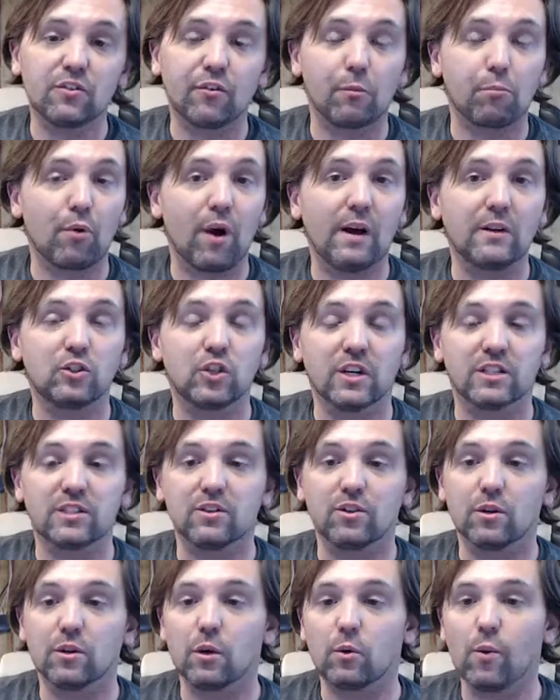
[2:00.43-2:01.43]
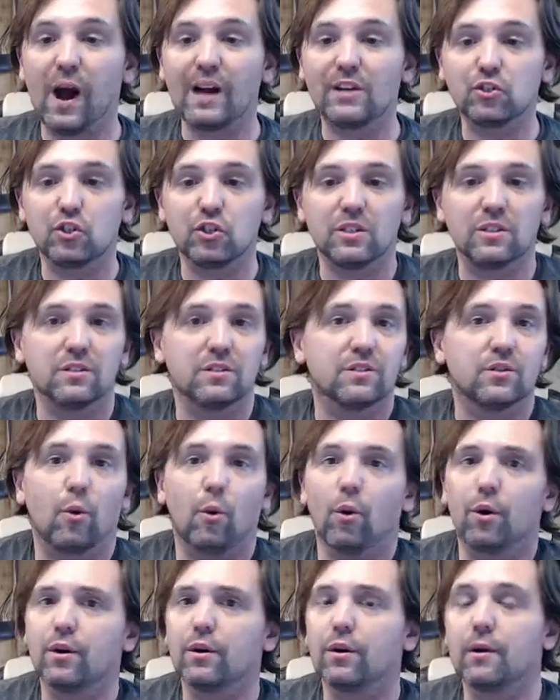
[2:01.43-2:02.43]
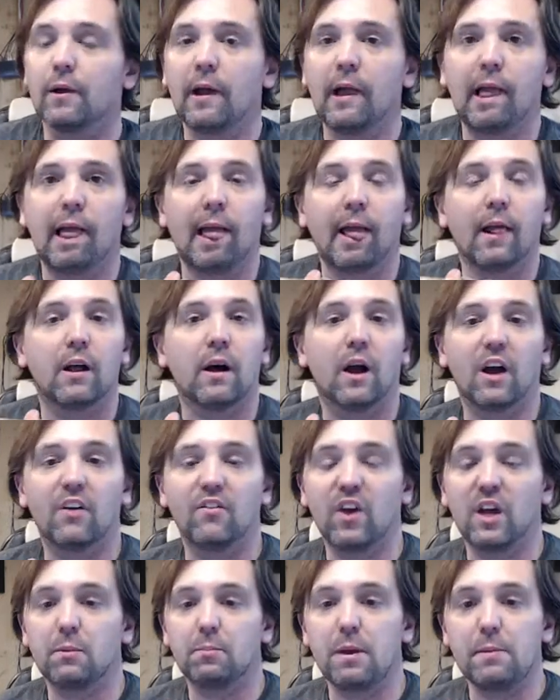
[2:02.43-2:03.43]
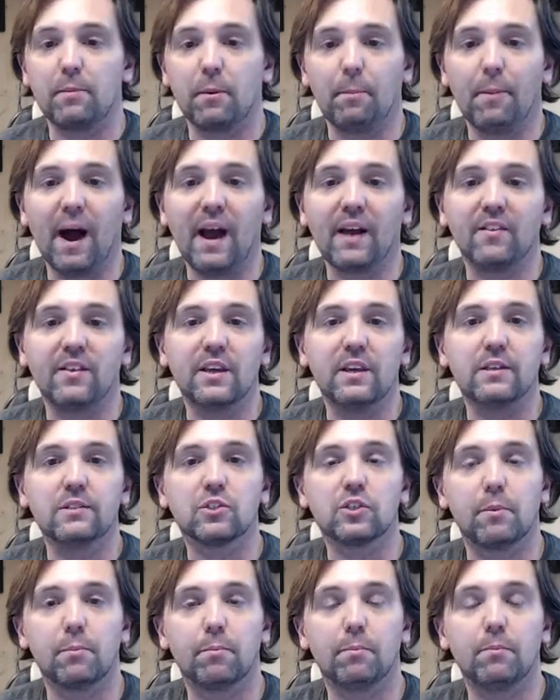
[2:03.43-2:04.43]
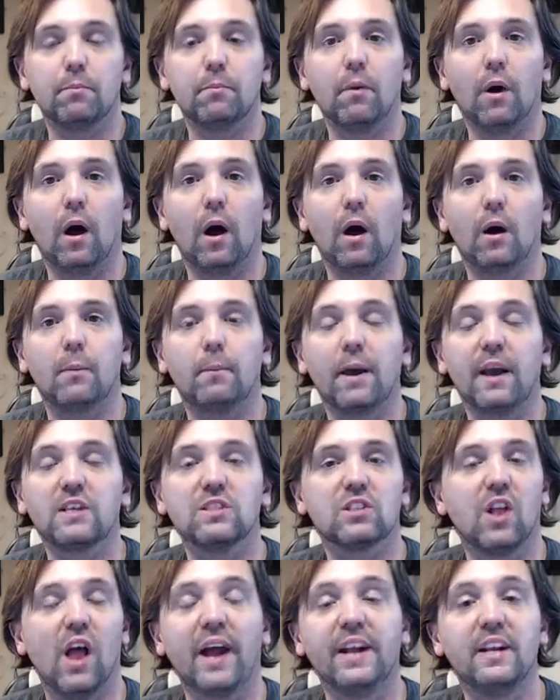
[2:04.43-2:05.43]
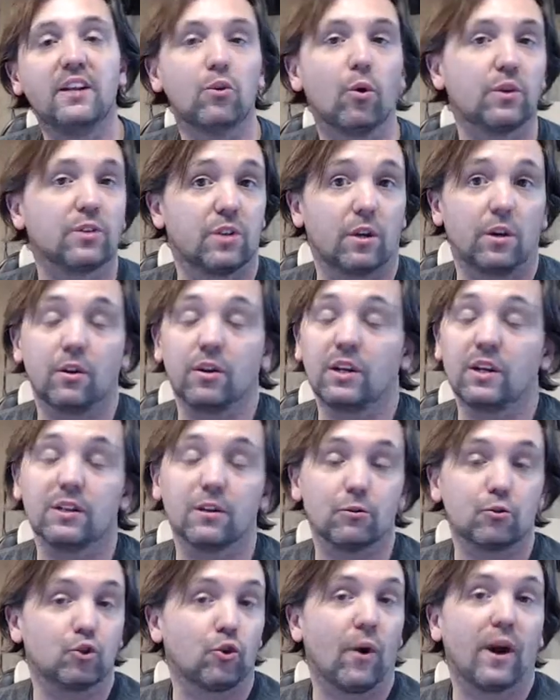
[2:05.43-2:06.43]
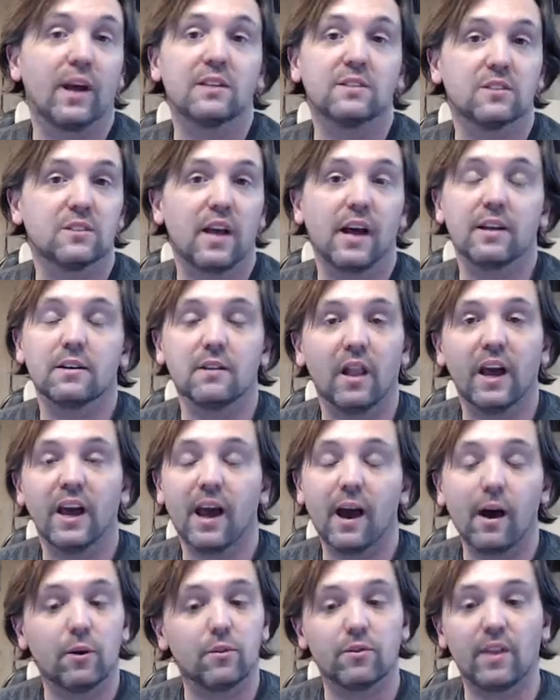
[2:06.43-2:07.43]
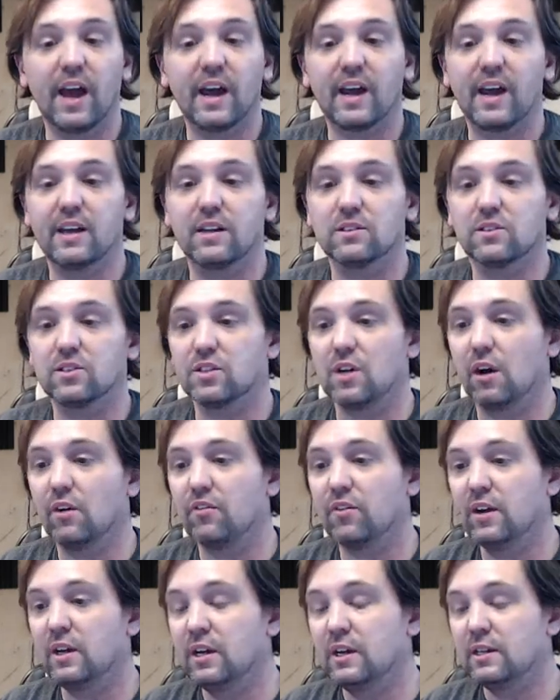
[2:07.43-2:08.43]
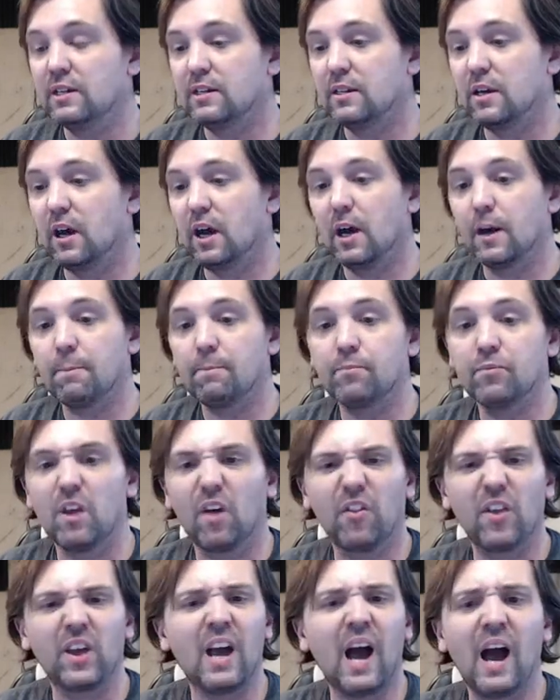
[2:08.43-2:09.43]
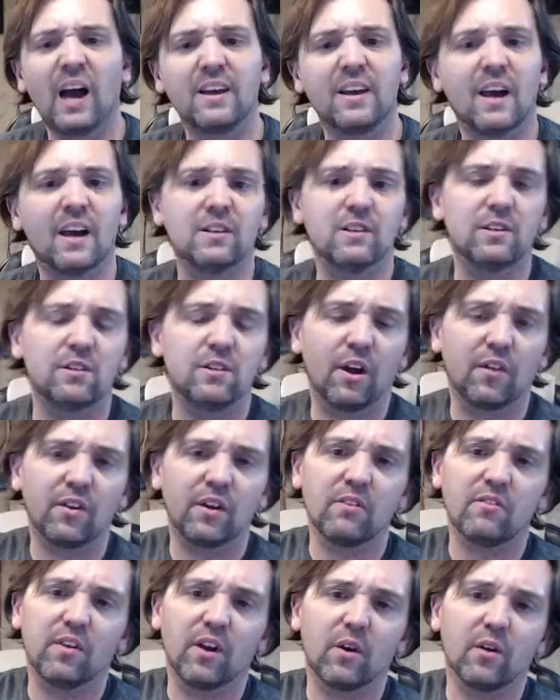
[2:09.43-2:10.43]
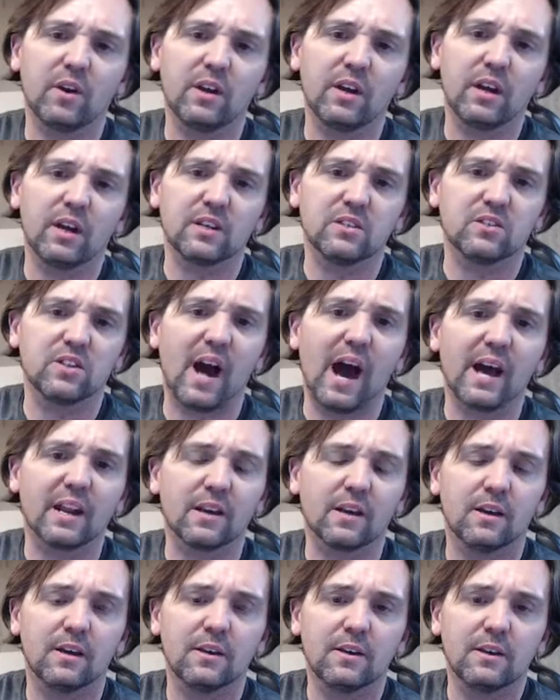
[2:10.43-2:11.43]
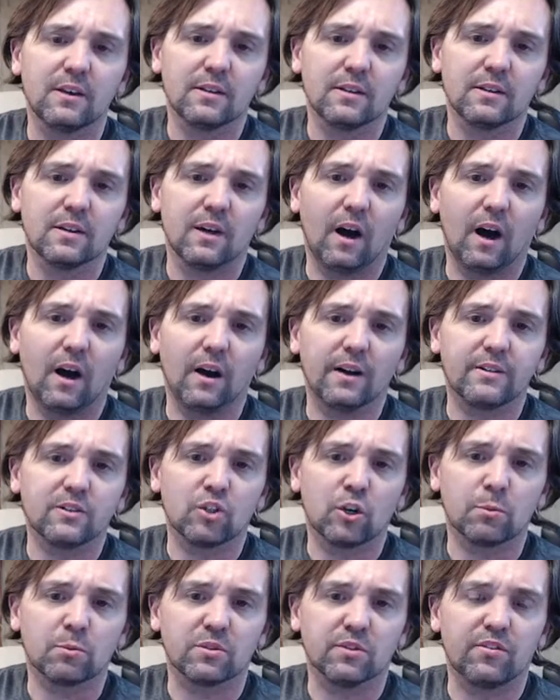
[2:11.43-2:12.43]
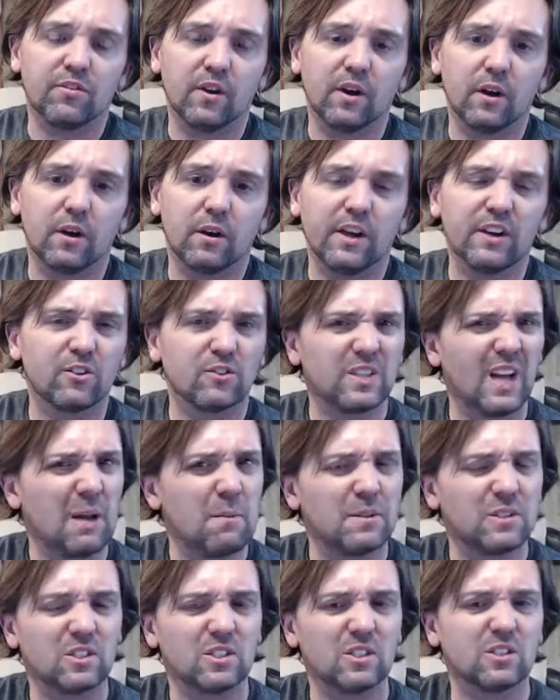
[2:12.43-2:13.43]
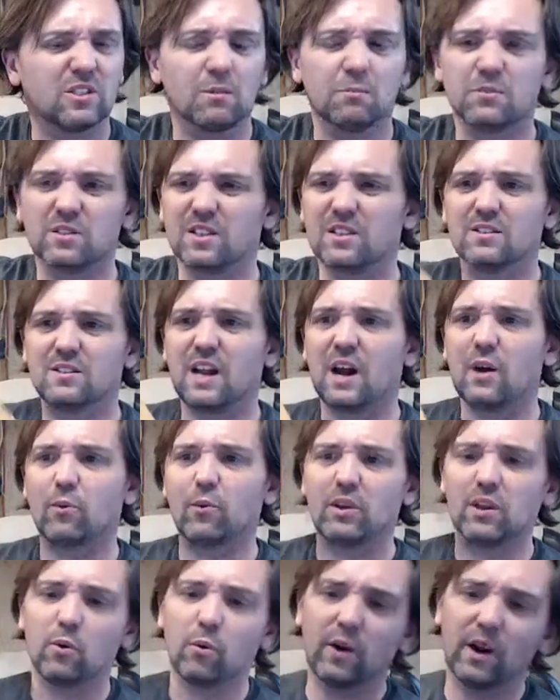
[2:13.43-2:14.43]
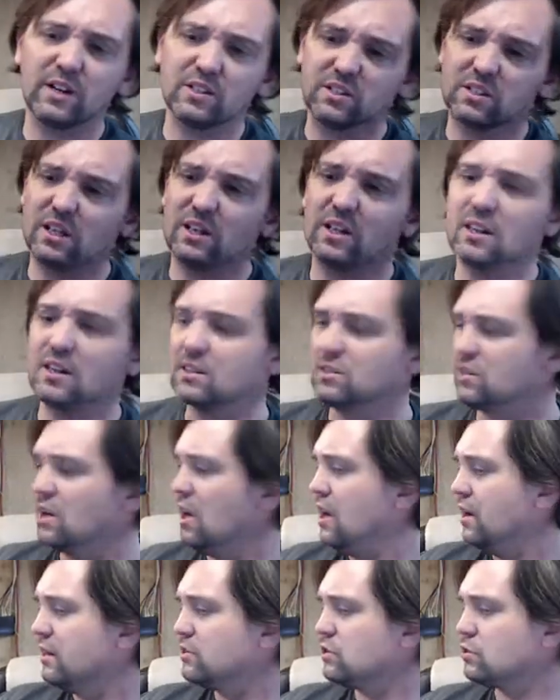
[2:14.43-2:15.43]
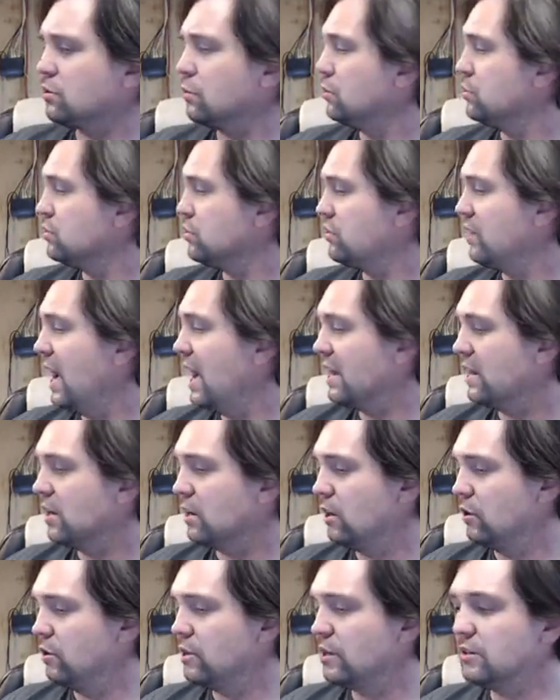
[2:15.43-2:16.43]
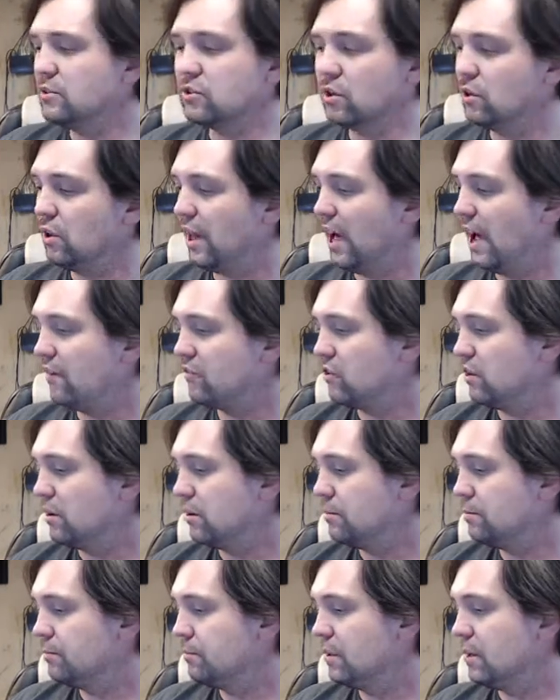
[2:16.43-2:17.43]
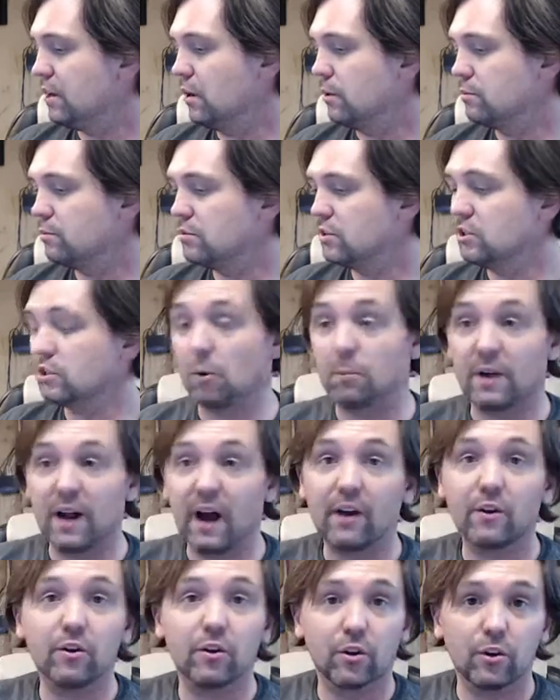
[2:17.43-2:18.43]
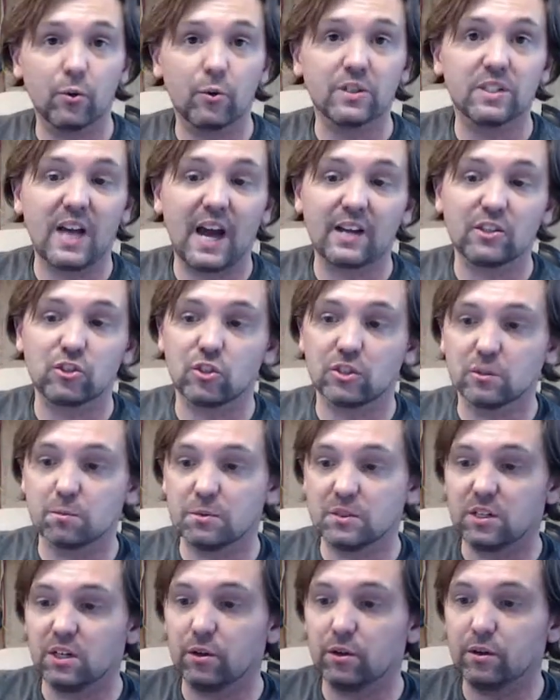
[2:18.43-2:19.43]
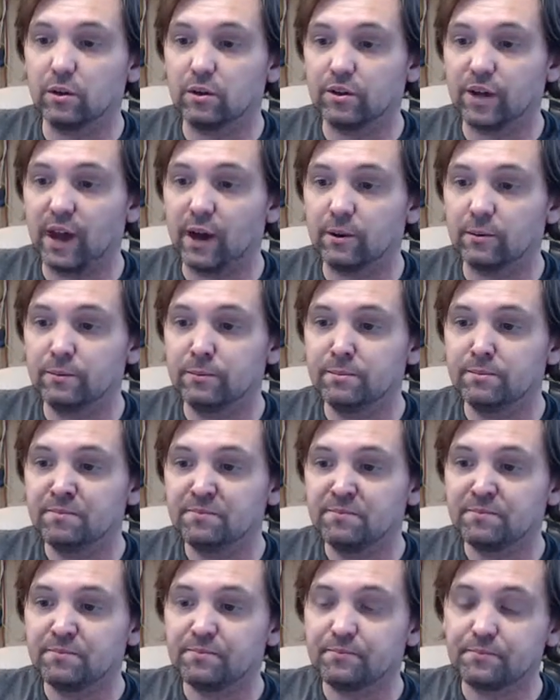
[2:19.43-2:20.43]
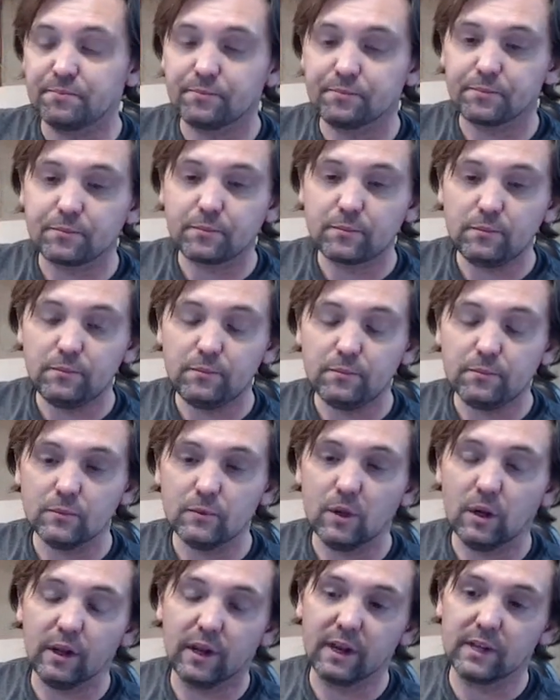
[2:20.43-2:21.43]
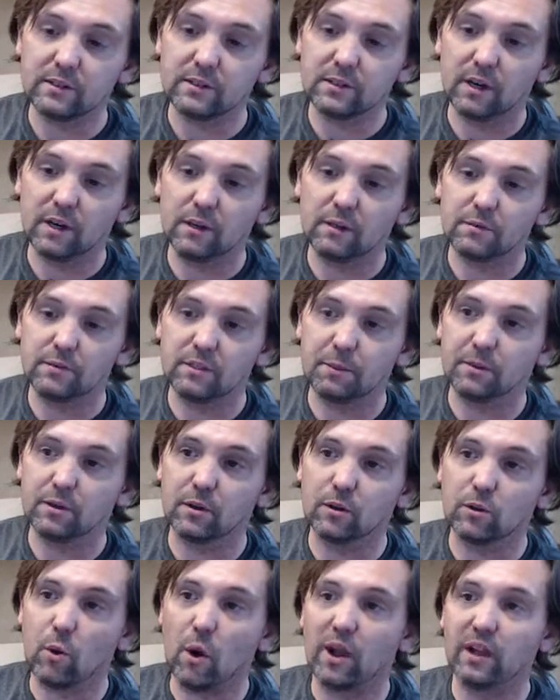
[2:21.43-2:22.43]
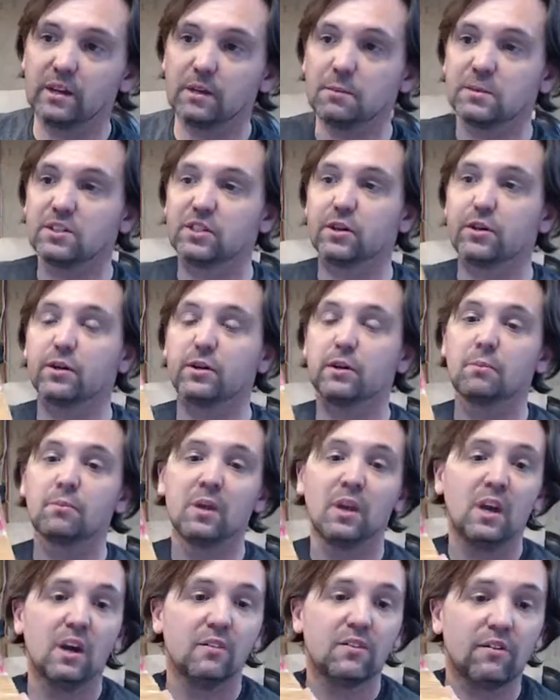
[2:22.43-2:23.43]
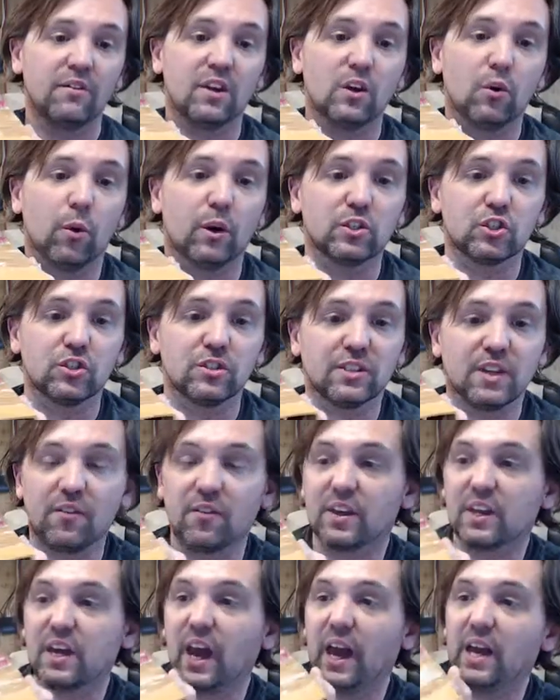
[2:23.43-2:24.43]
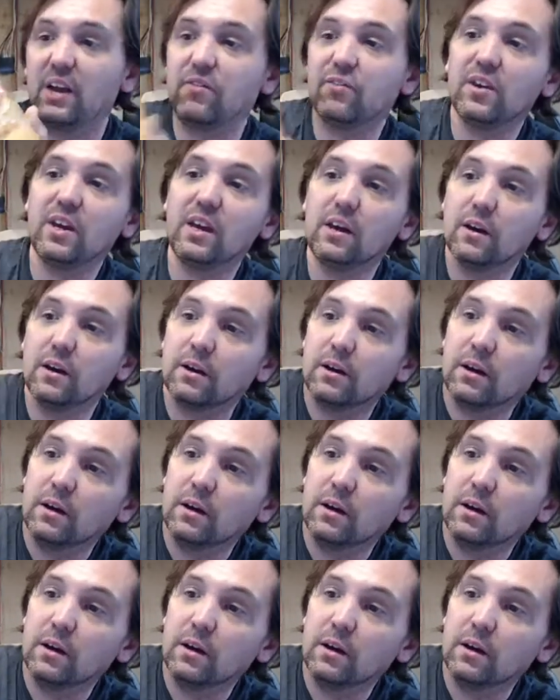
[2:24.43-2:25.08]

for projects in their garages, or I've had people buy these to uh, make sliding doors underneath their train set layout, that kind of stuff. Um, nothing high-end, nothing very exotic uh, in terms of uh, entertainment systems is not really where I see these. Screws are not included, so you'll have to, you know, determine how you're going to attach this material down. And uh, typical quality material. If you have any questions on the K V,